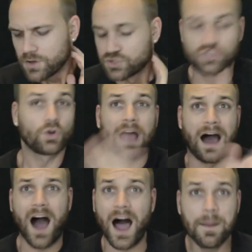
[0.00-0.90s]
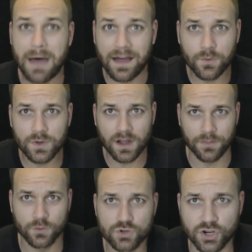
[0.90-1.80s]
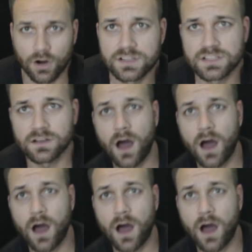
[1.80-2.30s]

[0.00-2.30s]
So yeah, I'm mad that we got those sharks.